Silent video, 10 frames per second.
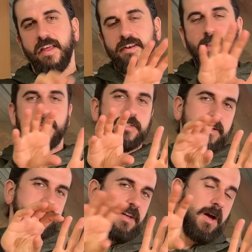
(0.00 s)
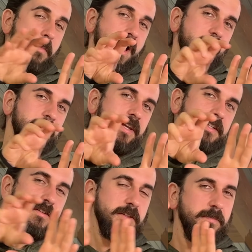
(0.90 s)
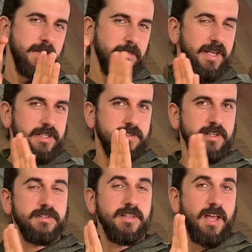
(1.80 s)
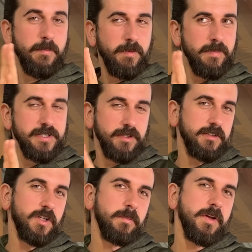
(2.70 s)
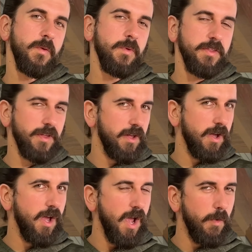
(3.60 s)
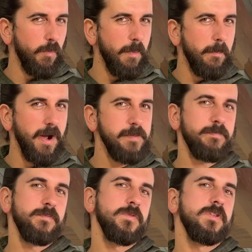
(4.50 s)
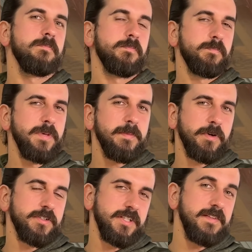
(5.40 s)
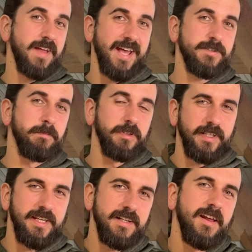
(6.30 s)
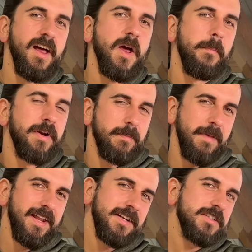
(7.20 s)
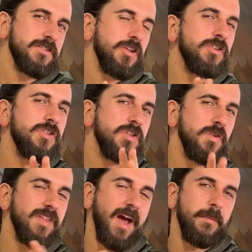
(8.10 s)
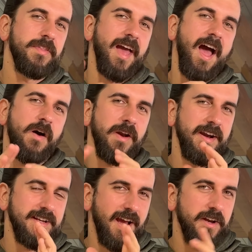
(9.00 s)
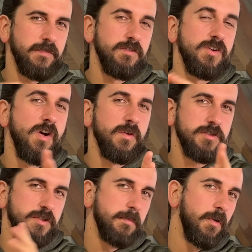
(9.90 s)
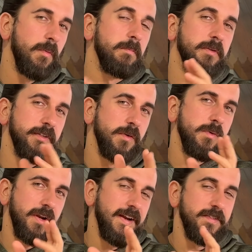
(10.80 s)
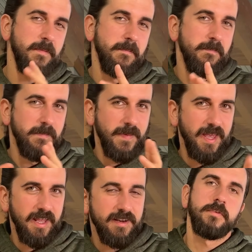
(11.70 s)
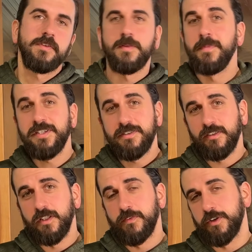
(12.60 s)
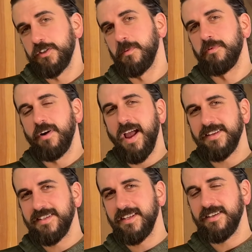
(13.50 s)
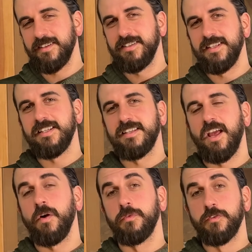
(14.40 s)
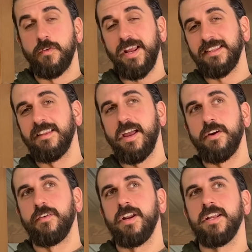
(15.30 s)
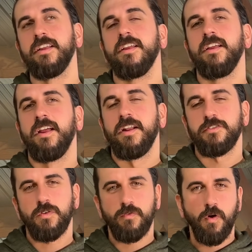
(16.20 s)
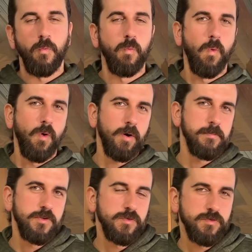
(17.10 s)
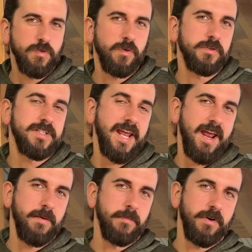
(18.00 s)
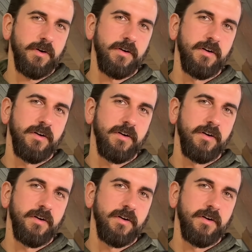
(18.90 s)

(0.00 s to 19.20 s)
Now it does come up into the mid bass, into the upper mids a little bit with what might be perceived as bleed, but it manages to do that without any kind of noticeable bloat in the mid. The mids deliver surprising detail, great layering, sort of a warm, neutral timbre.